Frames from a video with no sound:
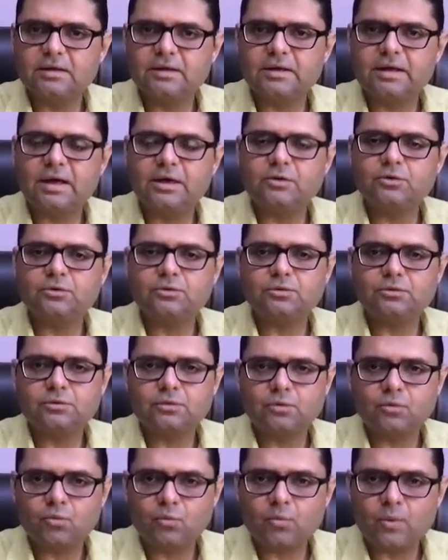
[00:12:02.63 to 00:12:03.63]
Now,
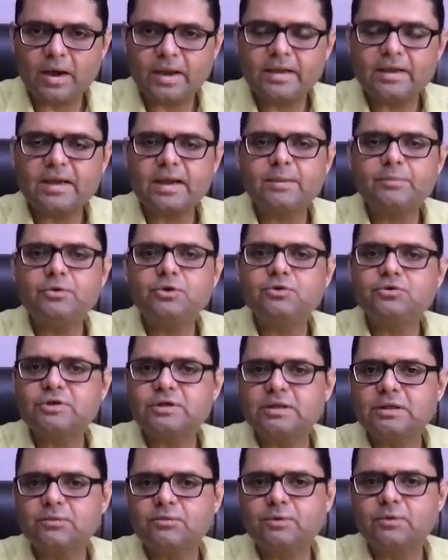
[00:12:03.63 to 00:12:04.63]
why I'm
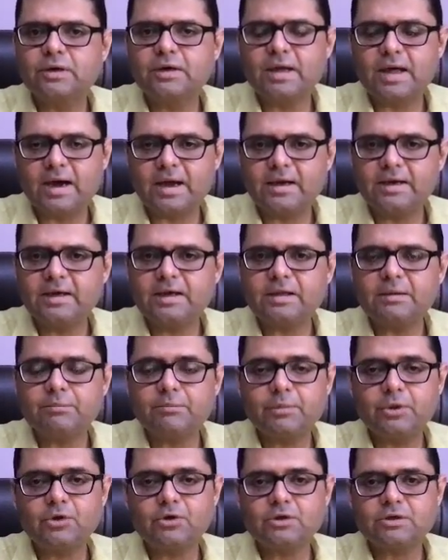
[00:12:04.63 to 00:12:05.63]
using the word
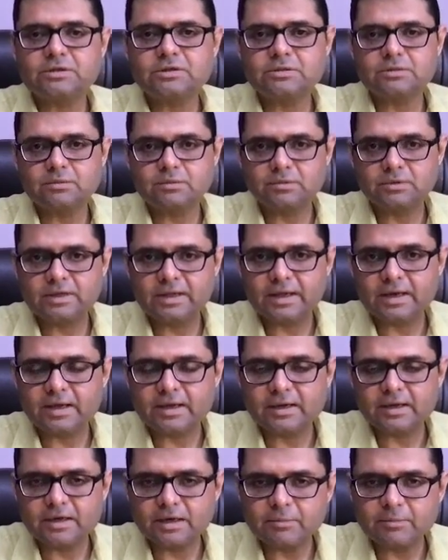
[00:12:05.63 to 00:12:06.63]
RNA? Because there
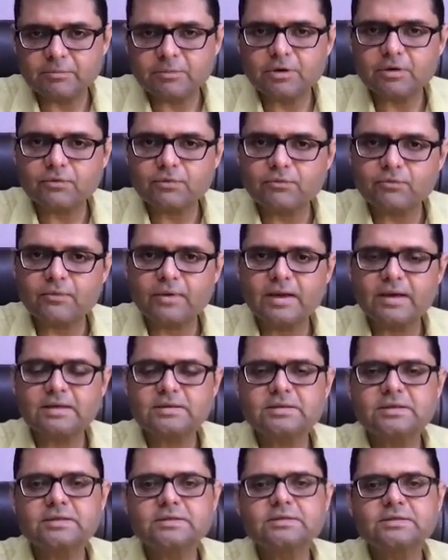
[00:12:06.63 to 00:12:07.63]
are a number of
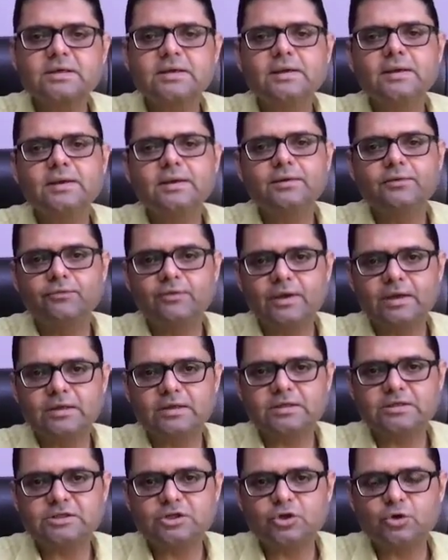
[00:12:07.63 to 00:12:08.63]
viruses where
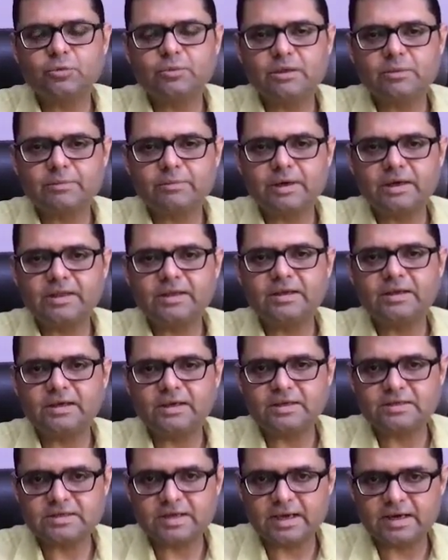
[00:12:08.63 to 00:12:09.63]
the genomic
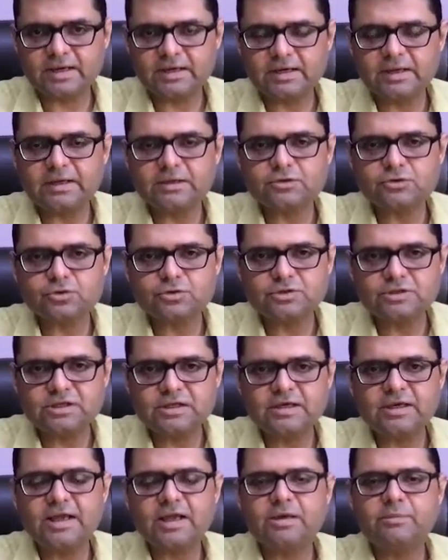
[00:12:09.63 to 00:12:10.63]
material is RNA. So
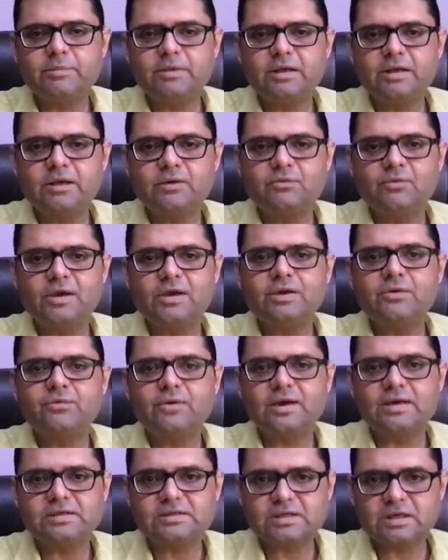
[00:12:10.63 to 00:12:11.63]
gene can be a
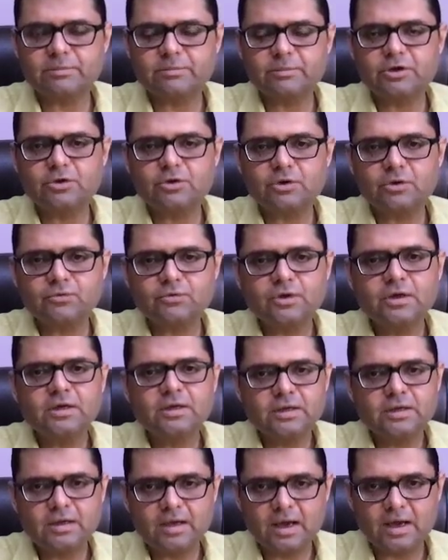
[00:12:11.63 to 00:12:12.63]
well-defined segment of
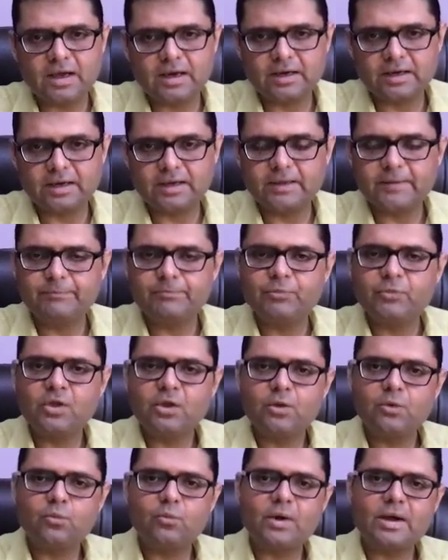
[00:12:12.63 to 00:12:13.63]
RNA.
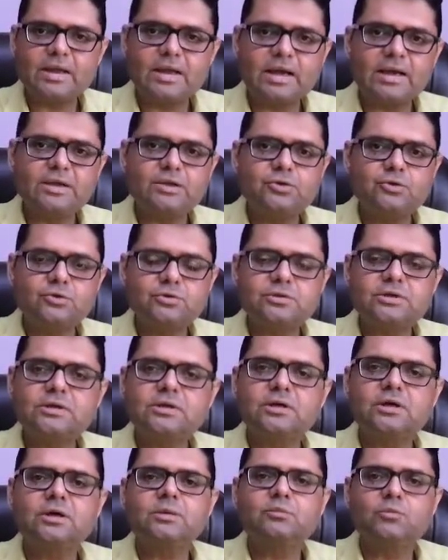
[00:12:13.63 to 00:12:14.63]
Why I use the
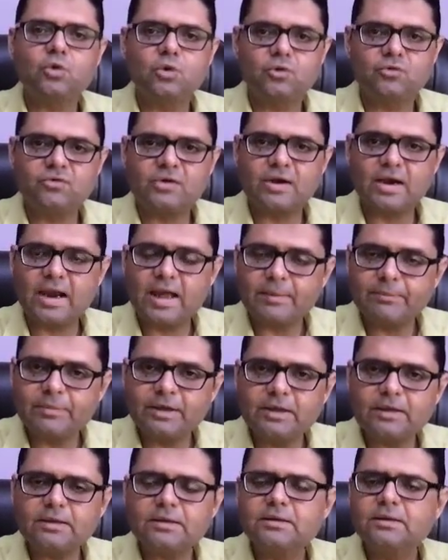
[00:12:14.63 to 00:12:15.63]
term
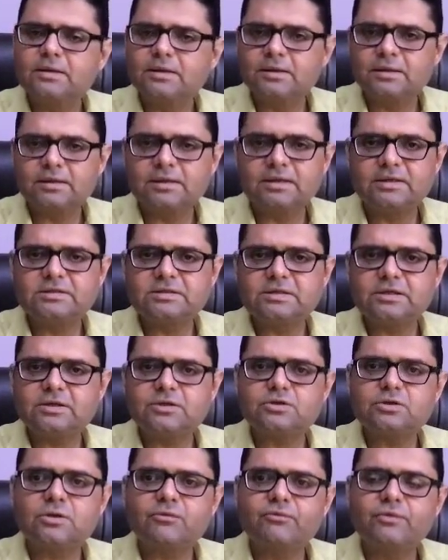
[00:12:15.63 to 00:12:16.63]
overlapping? Reason
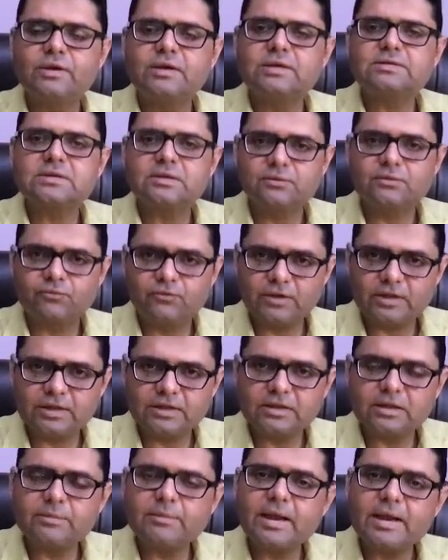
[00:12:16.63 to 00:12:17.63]
is obvious.
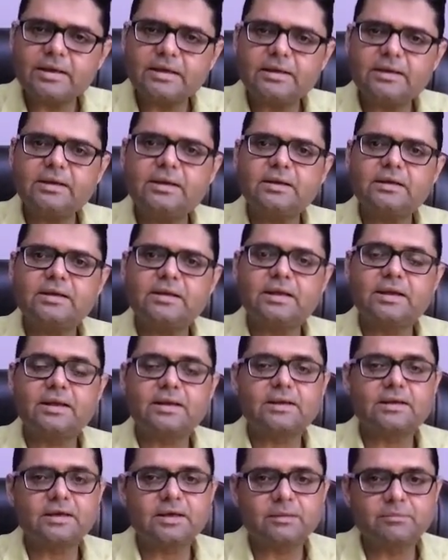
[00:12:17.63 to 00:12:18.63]
Within the bacteria, there
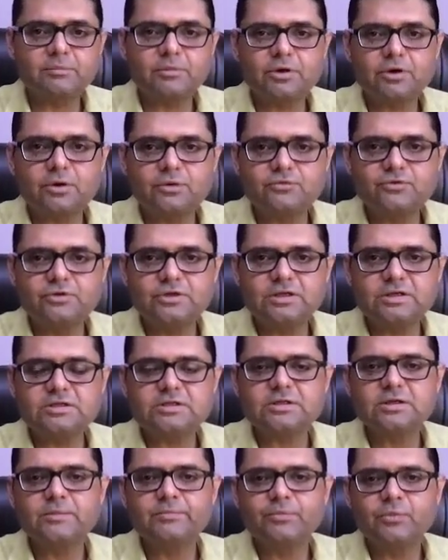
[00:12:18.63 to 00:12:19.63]
are a number of
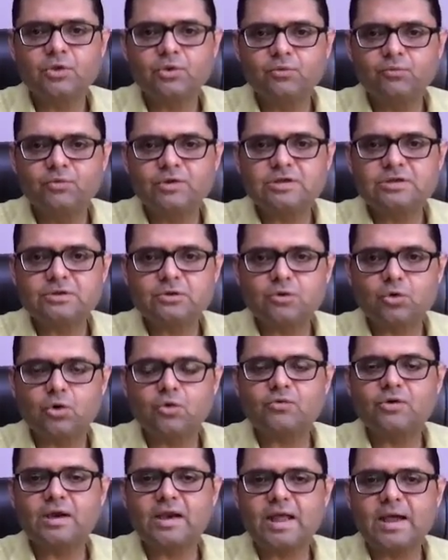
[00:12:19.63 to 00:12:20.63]
genes which
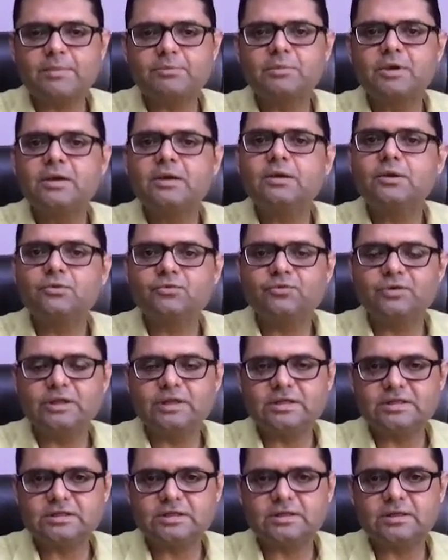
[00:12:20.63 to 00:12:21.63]
overlap with
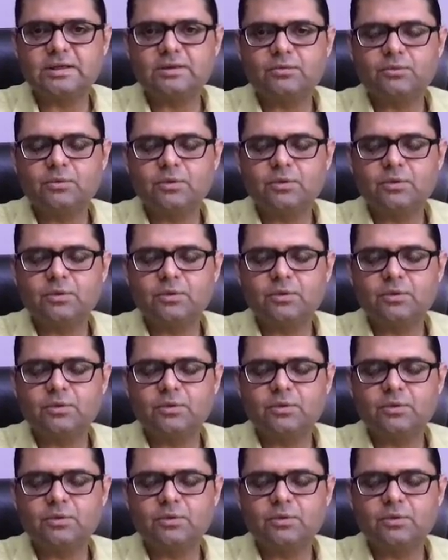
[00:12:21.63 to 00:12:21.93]
each other.